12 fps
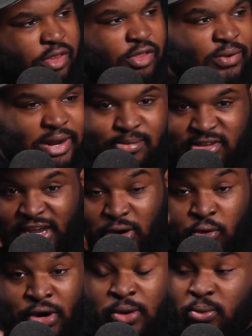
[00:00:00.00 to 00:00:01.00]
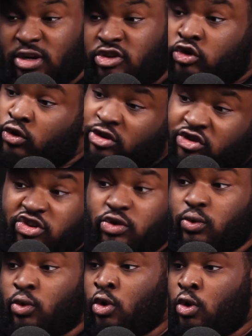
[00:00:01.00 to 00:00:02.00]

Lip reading: You get what I'm saying? Or they want to short you.